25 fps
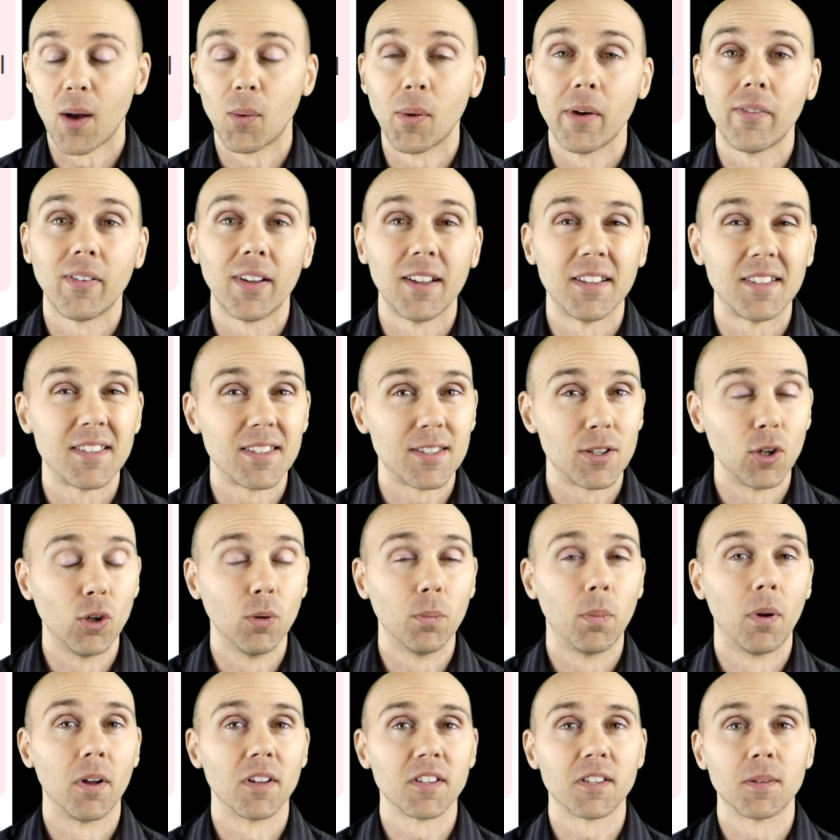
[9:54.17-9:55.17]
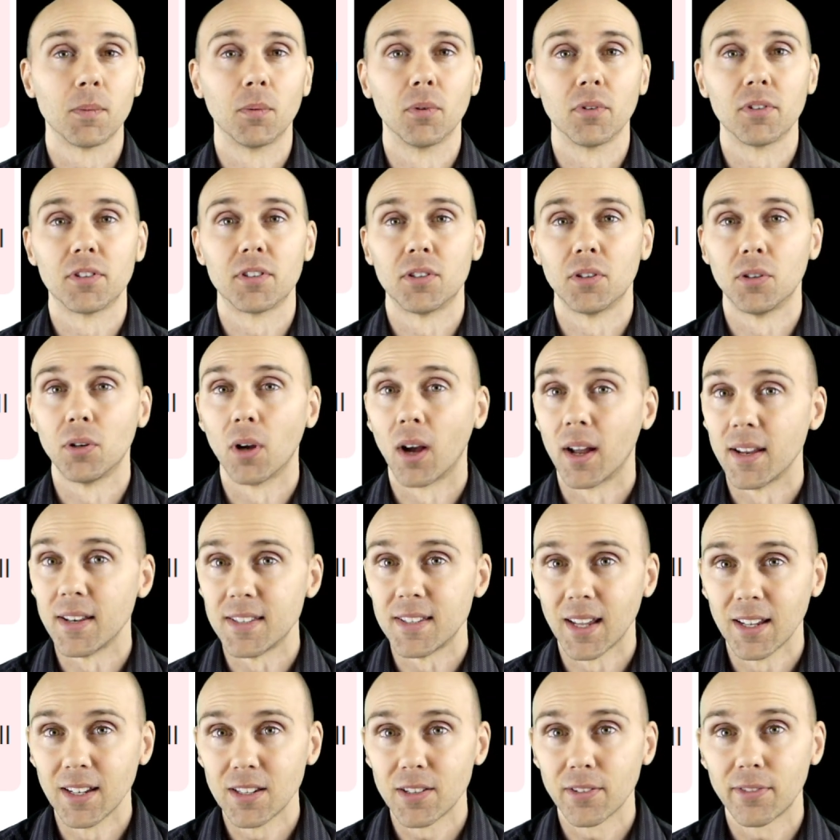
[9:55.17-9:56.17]
However, it's still possible to
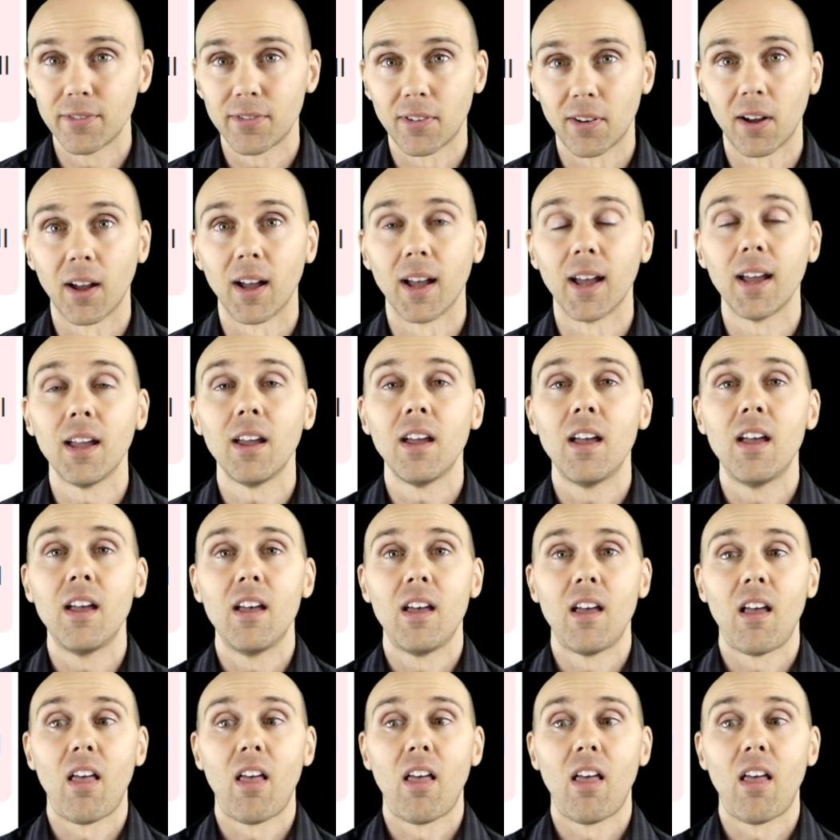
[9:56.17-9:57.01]
identify